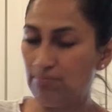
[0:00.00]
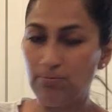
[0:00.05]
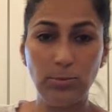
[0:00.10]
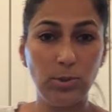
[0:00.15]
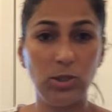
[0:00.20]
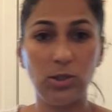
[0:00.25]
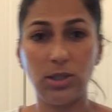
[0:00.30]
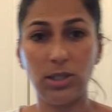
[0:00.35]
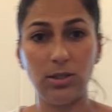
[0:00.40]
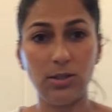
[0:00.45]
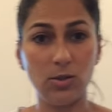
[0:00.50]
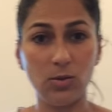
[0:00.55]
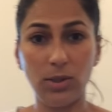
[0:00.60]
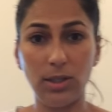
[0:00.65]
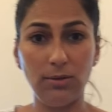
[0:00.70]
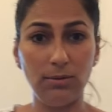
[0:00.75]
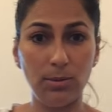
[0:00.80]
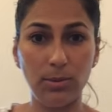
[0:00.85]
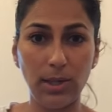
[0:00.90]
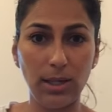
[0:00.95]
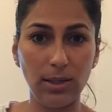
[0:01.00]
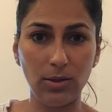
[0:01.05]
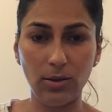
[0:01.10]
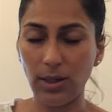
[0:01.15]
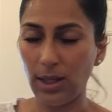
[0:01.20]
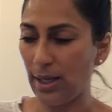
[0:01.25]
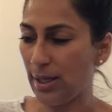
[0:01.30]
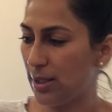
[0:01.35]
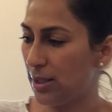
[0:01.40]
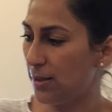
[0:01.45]
but you can use whatever brand you
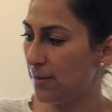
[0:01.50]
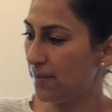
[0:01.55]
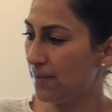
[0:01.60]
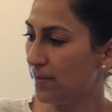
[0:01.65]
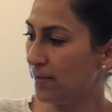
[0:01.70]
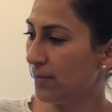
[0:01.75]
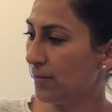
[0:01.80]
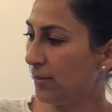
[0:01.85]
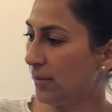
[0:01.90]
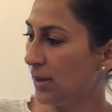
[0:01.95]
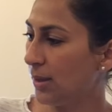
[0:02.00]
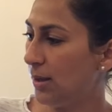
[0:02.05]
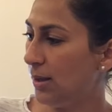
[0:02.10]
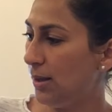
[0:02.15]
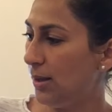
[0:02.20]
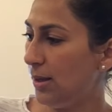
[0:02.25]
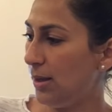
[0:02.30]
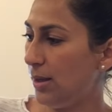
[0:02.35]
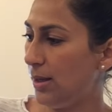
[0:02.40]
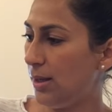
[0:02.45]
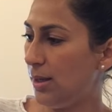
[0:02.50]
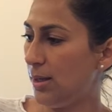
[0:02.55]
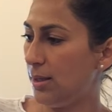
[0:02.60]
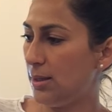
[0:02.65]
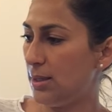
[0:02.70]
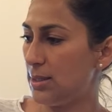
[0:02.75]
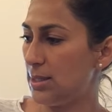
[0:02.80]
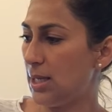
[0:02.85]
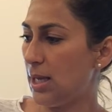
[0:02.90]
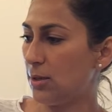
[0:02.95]
like. And
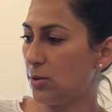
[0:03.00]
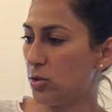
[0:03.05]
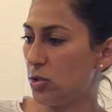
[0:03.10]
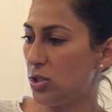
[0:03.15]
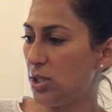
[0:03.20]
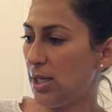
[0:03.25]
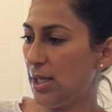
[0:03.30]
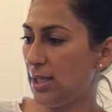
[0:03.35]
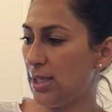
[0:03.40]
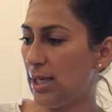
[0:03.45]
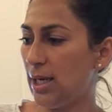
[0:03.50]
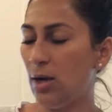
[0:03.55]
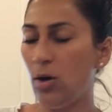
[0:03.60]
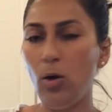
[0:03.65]
this La Costeña